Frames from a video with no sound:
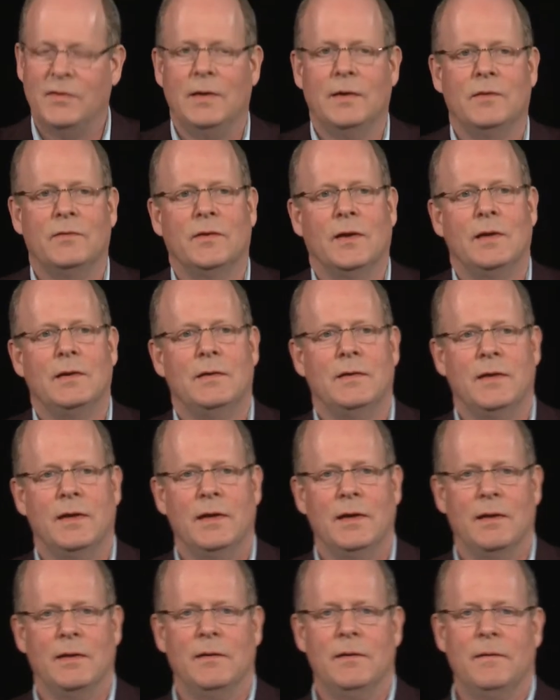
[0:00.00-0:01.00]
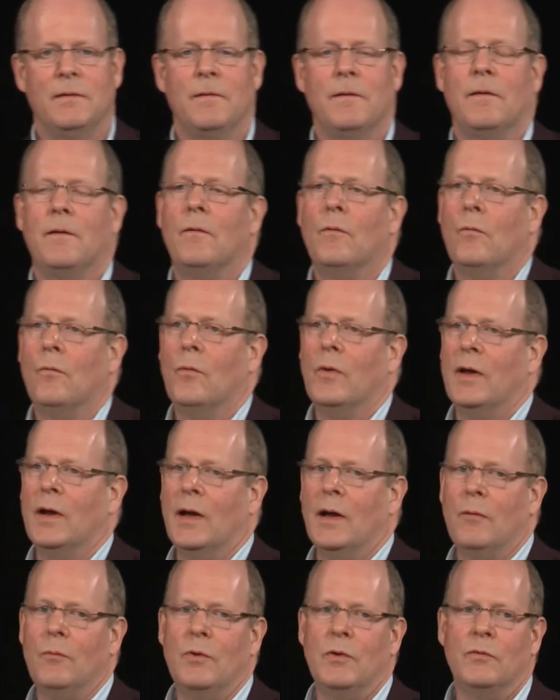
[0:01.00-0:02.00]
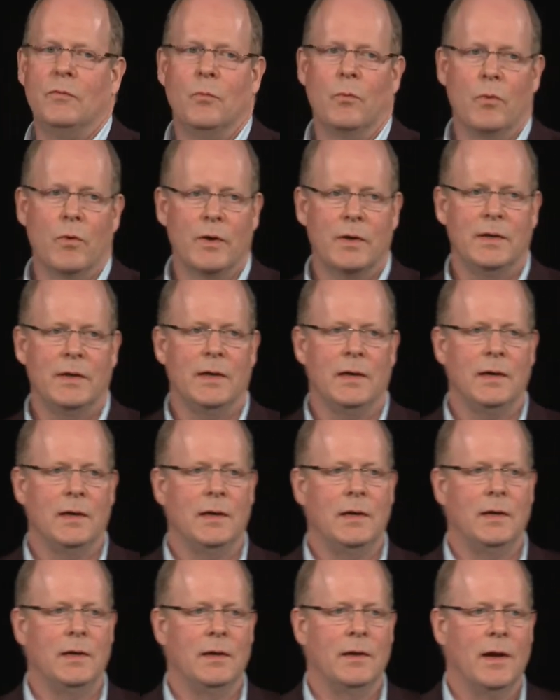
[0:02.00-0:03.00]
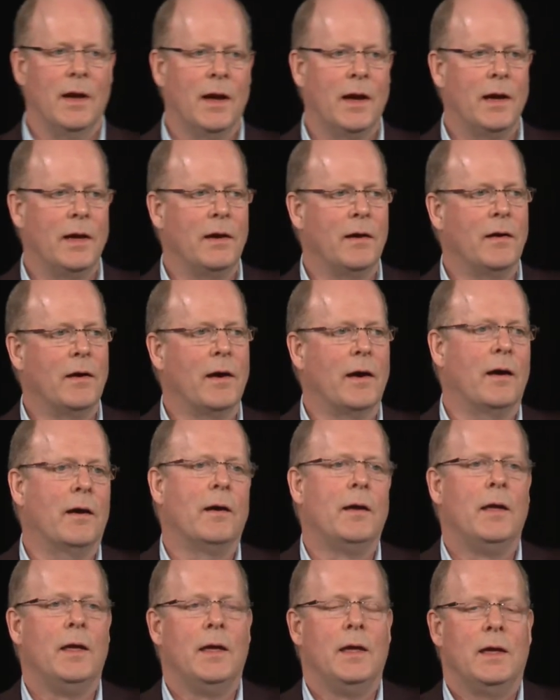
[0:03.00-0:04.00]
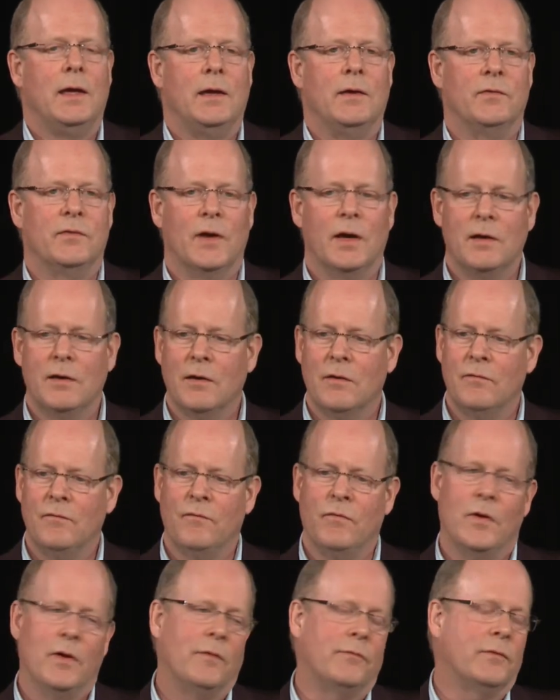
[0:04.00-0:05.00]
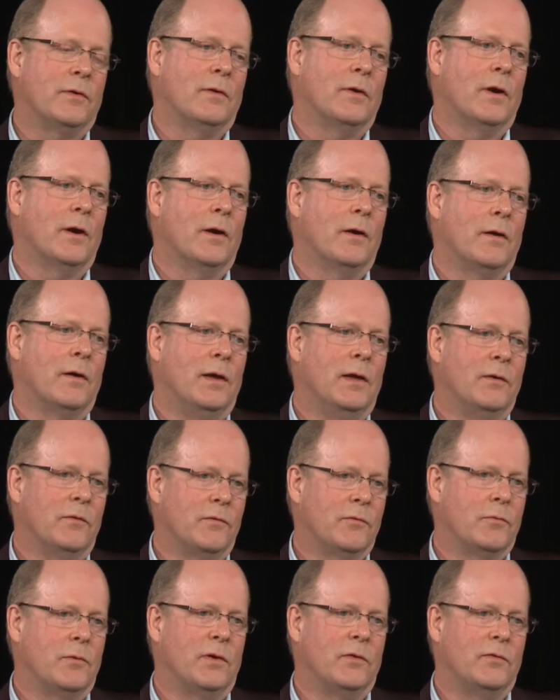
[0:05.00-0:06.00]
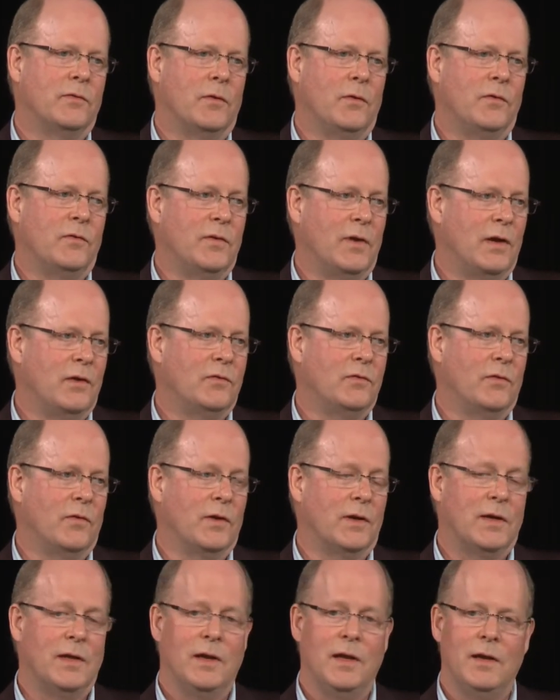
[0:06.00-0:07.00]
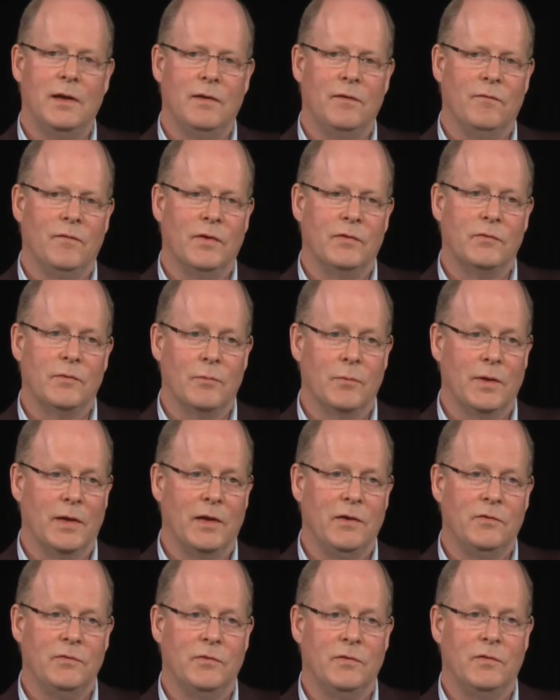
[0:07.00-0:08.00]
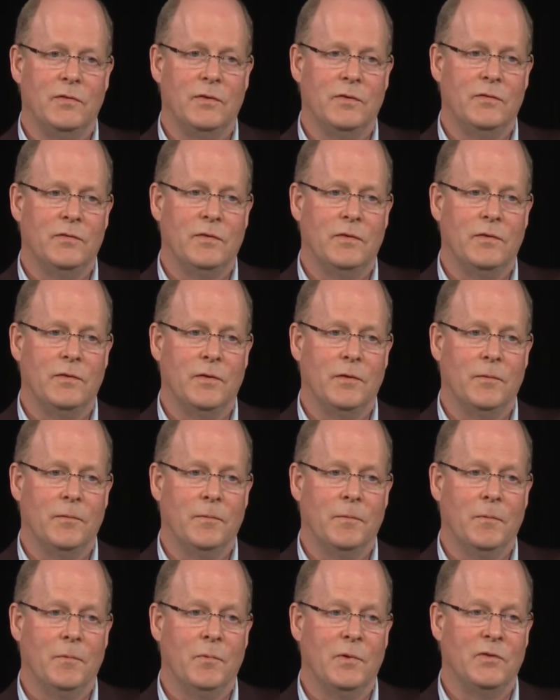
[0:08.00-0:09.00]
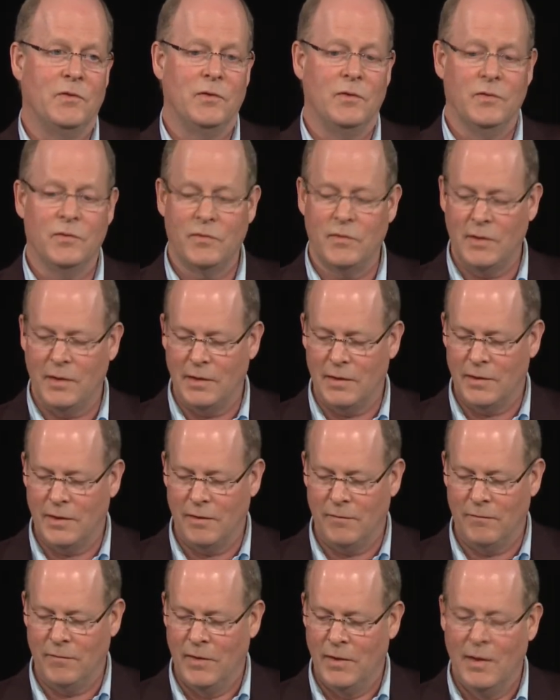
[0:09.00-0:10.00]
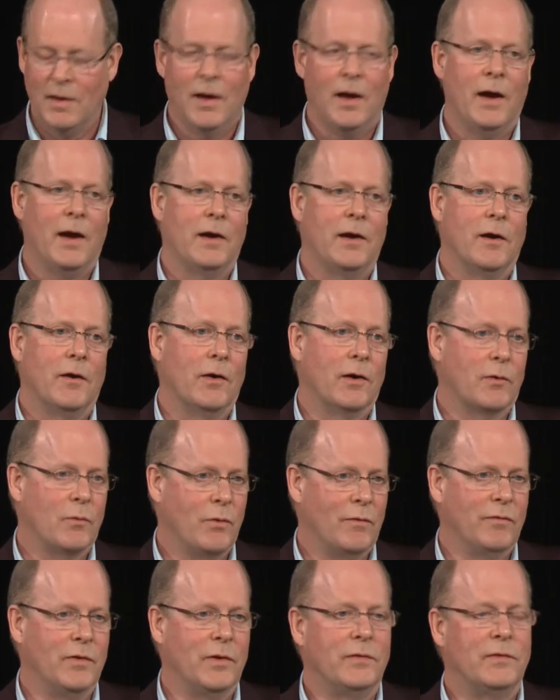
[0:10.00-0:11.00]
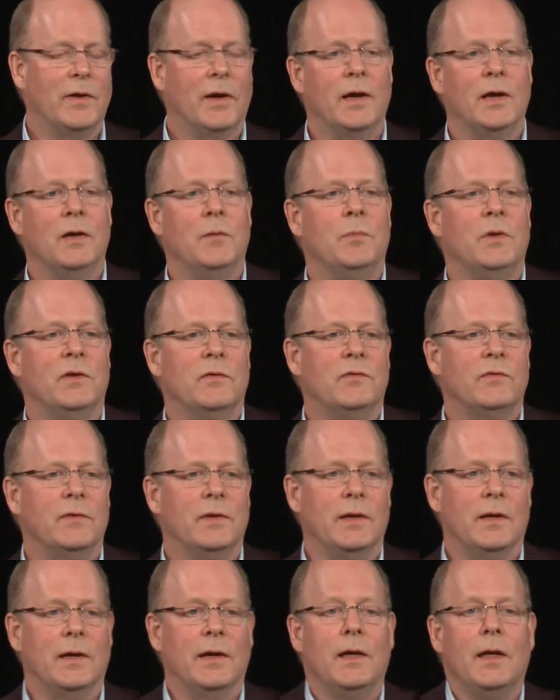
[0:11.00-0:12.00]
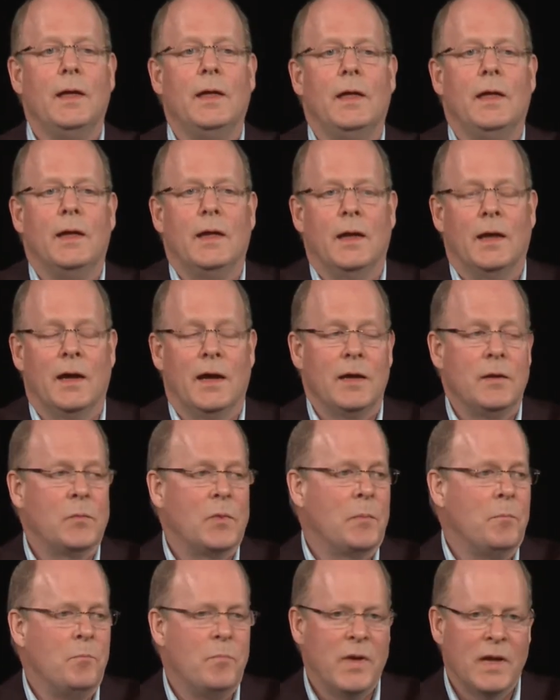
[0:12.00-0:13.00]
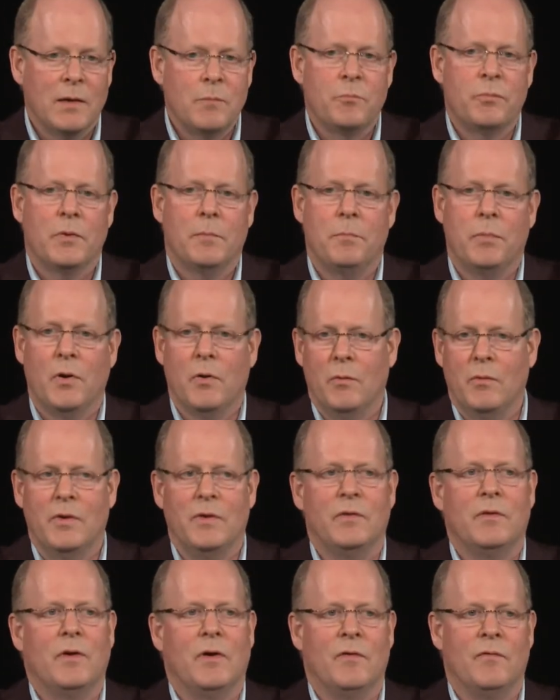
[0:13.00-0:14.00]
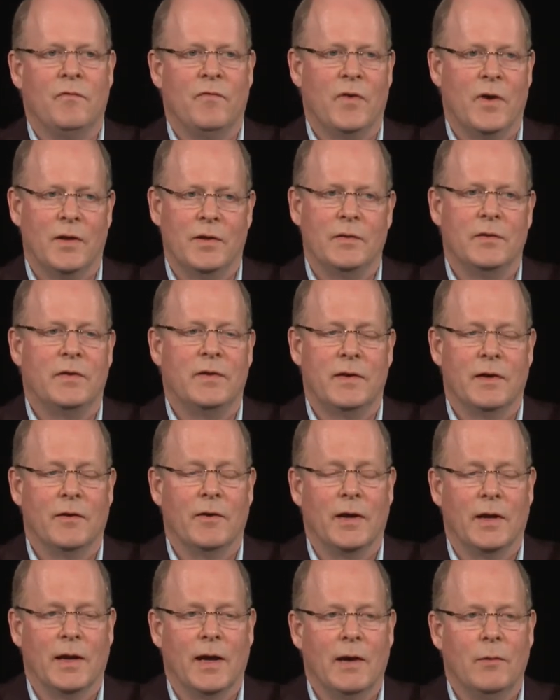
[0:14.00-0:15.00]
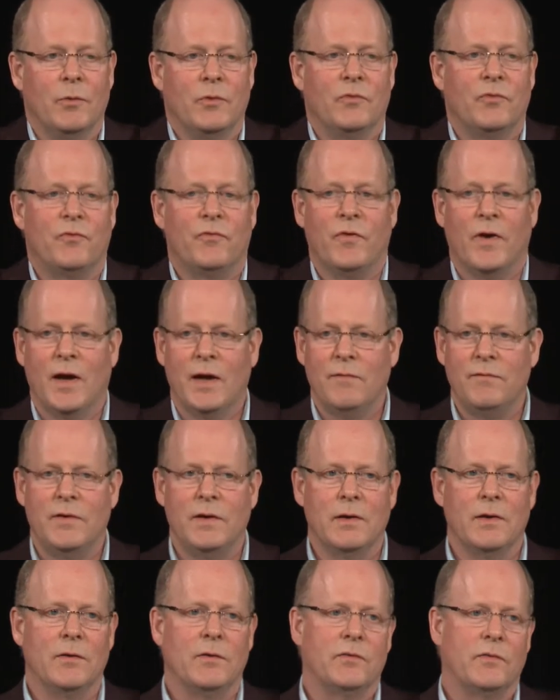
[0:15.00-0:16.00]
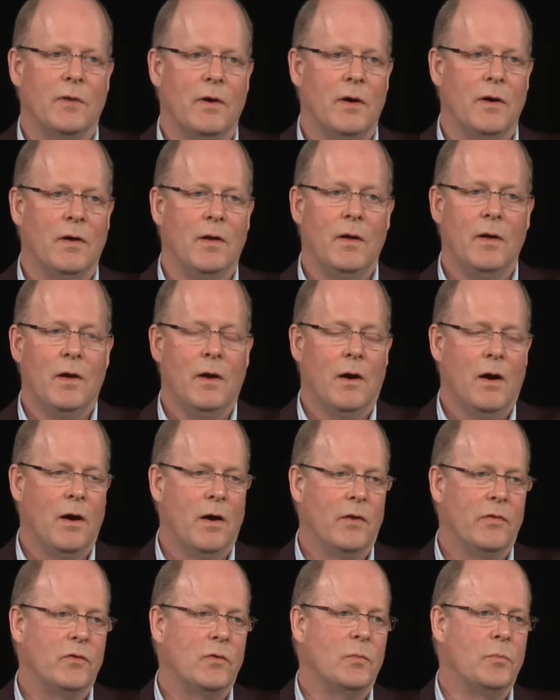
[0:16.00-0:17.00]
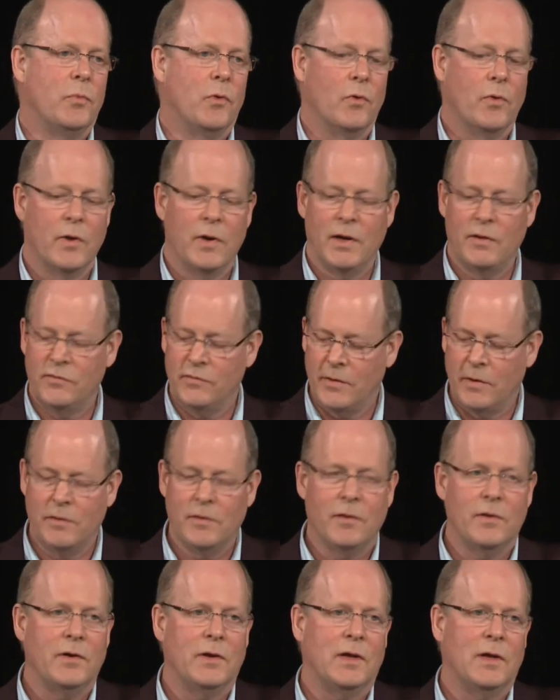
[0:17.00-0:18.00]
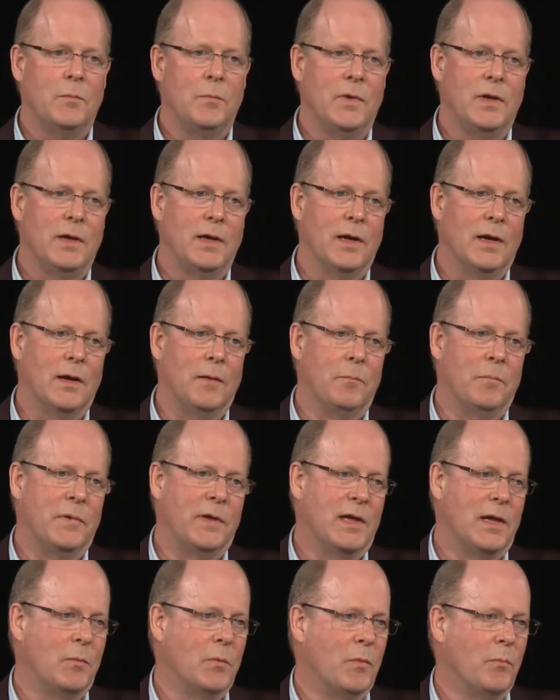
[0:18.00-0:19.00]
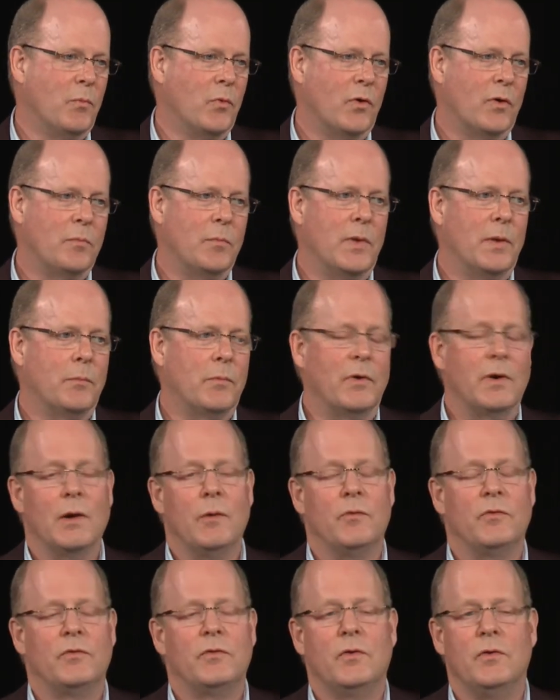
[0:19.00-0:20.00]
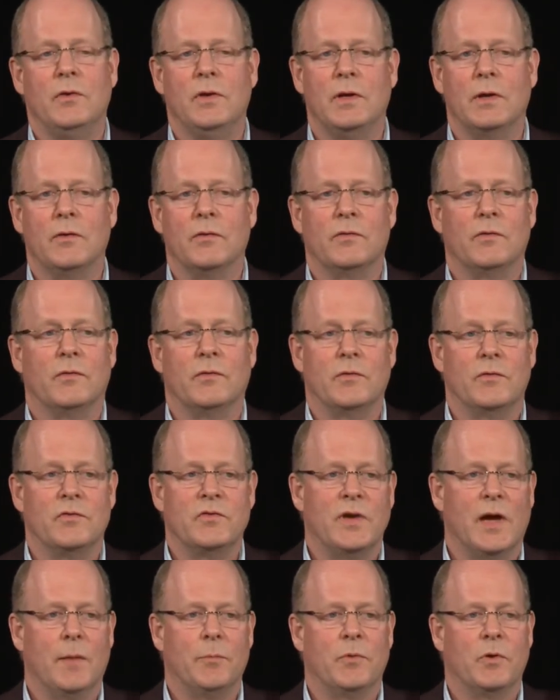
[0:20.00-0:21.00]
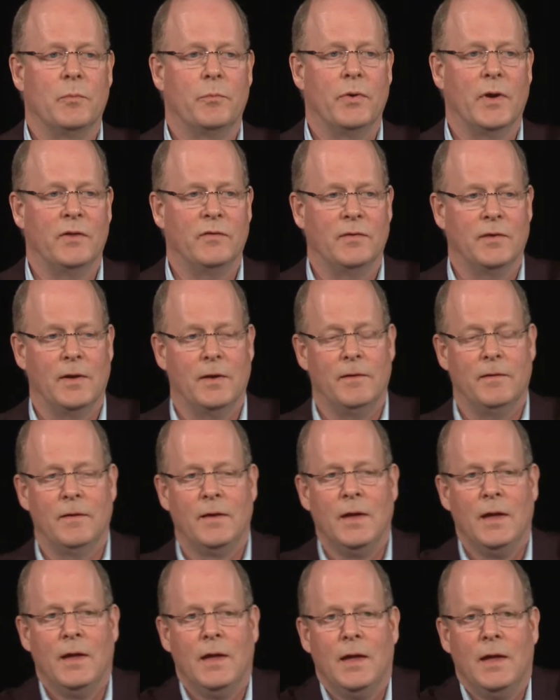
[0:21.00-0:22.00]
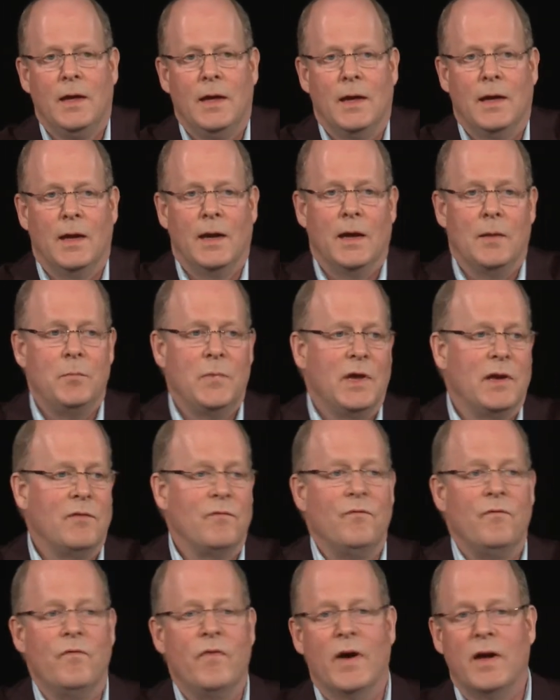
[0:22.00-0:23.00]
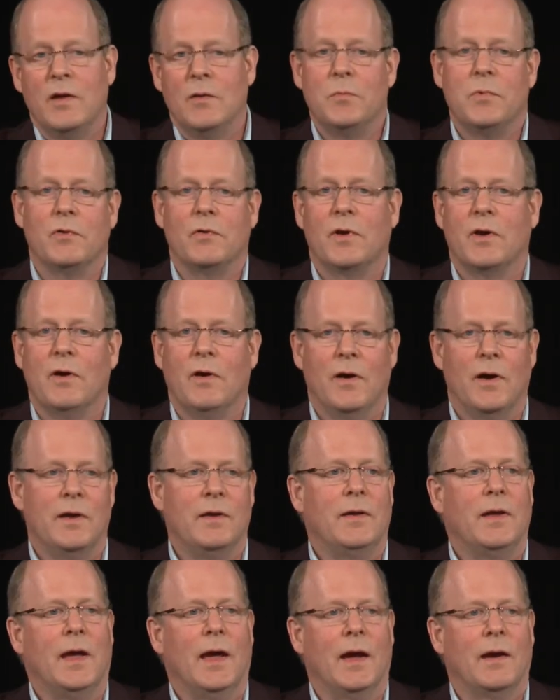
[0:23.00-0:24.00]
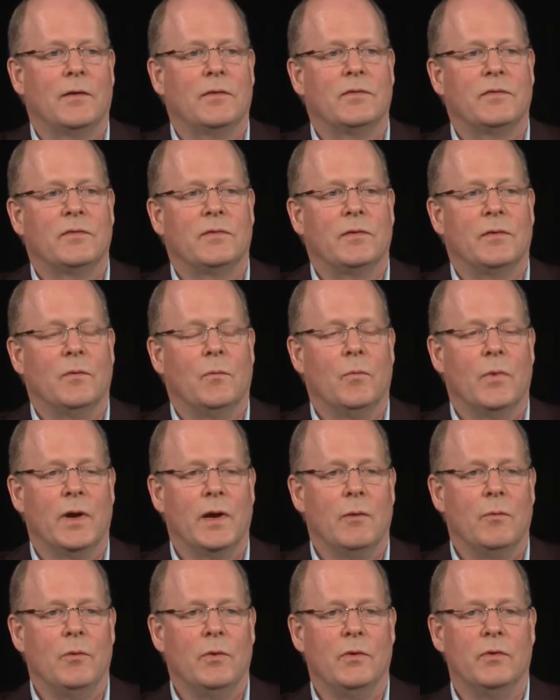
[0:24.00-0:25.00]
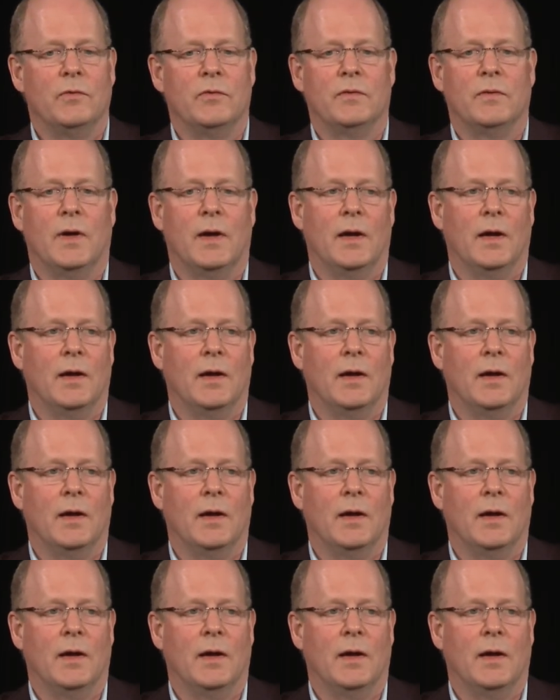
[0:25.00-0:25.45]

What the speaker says: things I did when I was working in IR is I got involved in our industry association, the Canadian Investor Relations Institute, which is the kind of IR equivalent to IABC. And I am a big proponent of volunteering. I was 5 years on their board. I started on a committee, I became a board member, and I was 2 years as their chapter president. And I made invaluable contacts when I was